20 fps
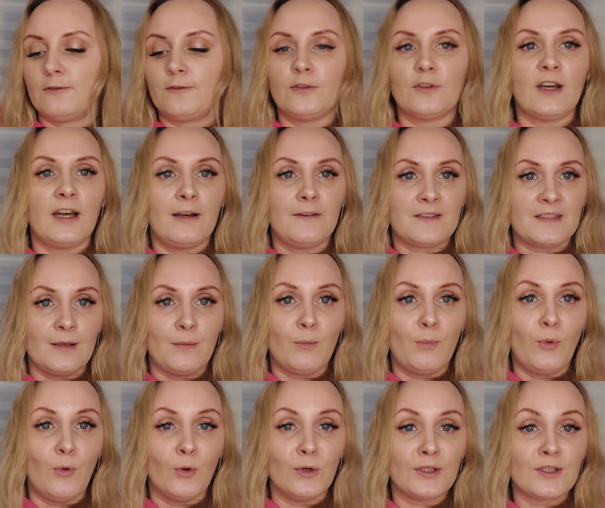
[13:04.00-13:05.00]
if you have
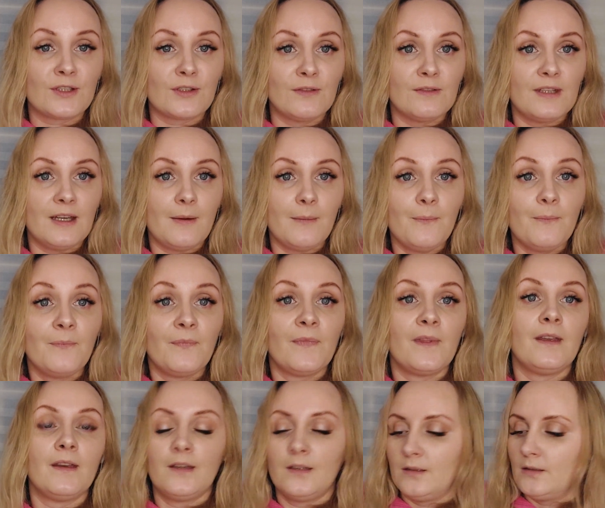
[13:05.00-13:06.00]
some points on them,
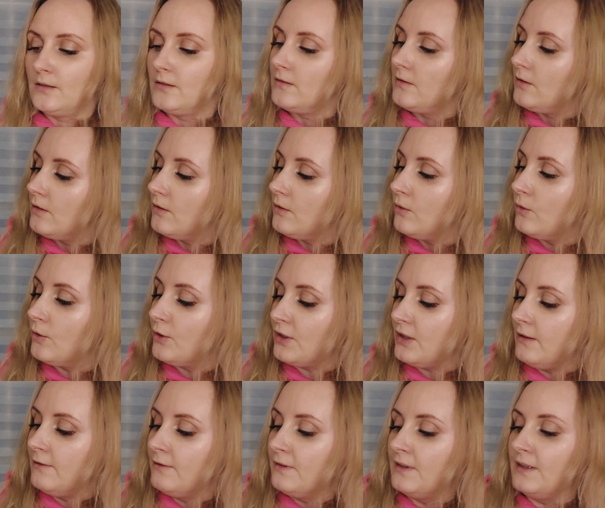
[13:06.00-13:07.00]
or
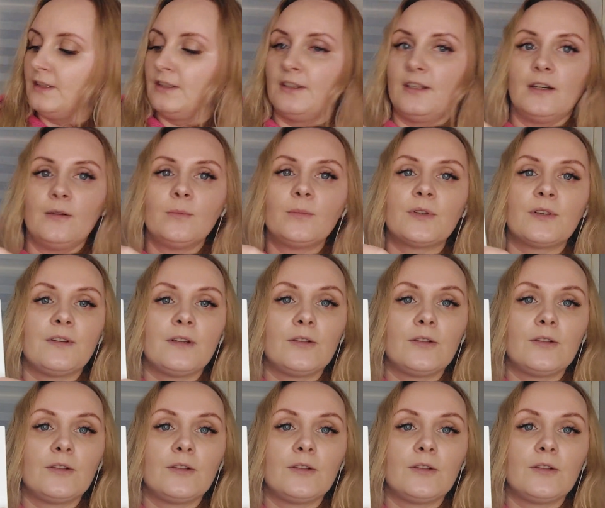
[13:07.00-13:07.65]
even the number.